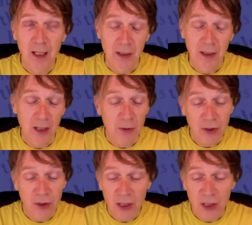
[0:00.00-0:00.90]
Now
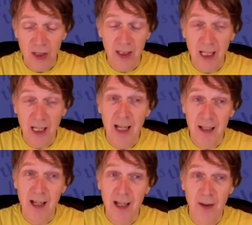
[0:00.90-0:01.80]
just let
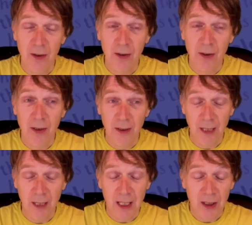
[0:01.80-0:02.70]
that occur,
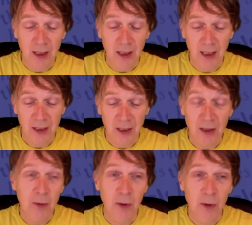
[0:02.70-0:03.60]
and
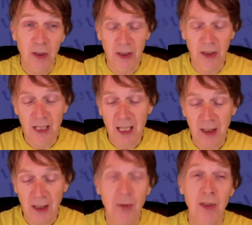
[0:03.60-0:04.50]
you
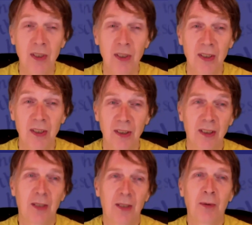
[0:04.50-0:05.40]

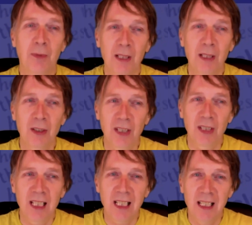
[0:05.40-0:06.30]
will
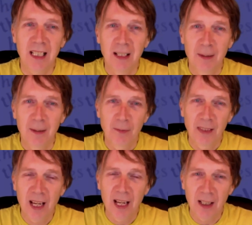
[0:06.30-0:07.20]
see
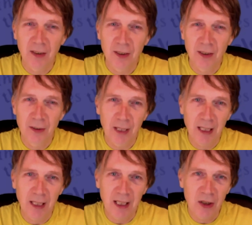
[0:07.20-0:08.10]
that the
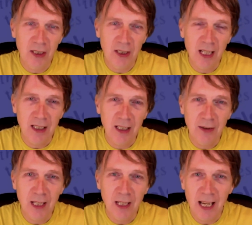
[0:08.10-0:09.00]
recognition that you
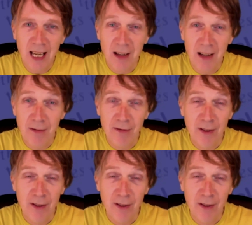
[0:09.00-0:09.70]
have